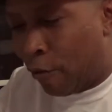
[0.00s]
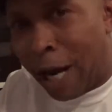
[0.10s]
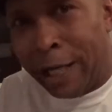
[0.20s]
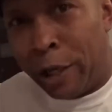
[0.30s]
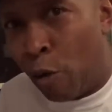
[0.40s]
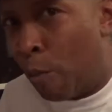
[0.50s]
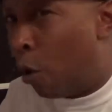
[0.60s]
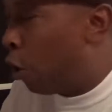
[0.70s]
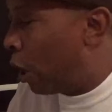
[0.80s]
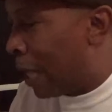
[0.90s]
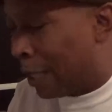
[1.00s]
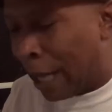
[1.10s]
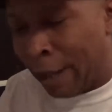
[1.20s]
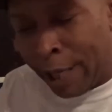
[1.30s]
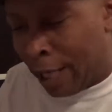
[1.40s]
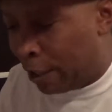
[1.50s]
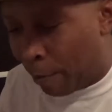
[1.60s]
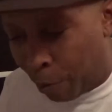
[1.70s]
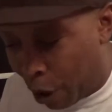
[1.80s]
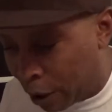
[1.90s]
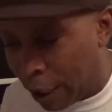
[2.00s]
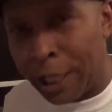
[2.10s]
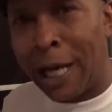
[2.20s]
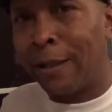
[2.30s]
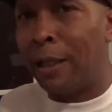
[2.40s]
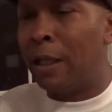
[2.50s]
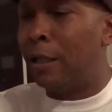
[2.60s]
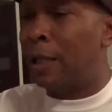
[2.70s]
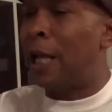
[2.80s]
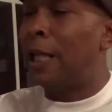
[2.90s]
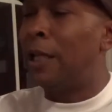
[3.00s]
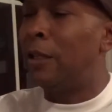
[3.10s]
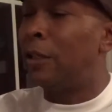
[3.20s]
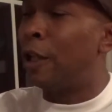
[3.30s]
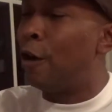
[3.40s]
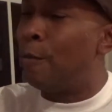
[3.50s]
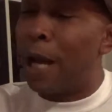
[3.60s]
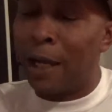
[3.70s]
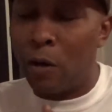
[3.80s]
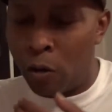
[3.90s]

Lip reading: write no more in the book. And I see today he's still back